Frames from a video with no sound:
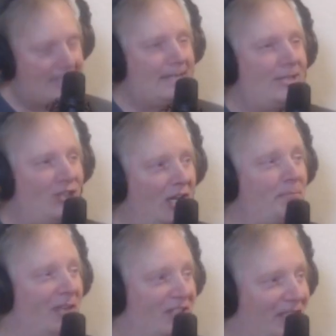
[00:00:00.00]
She got
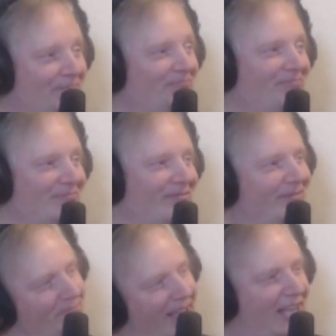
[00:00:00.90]
busted.
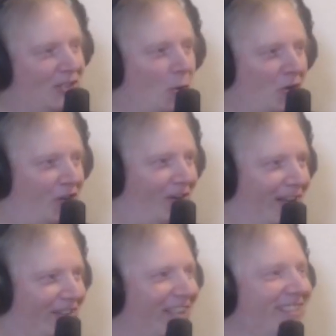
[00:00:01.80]
They escorted her
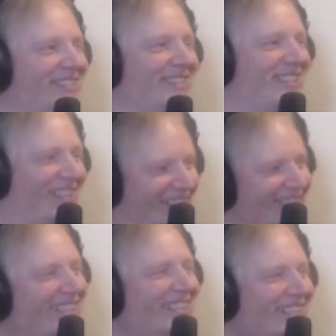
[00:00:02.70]
out. So
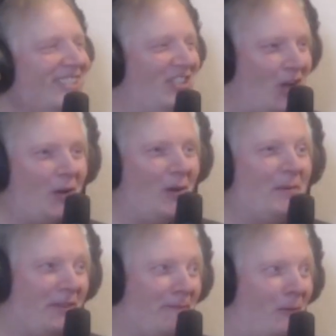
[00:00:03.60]
she got away
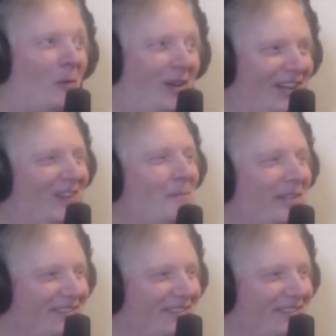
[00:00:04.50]
with it for a while, but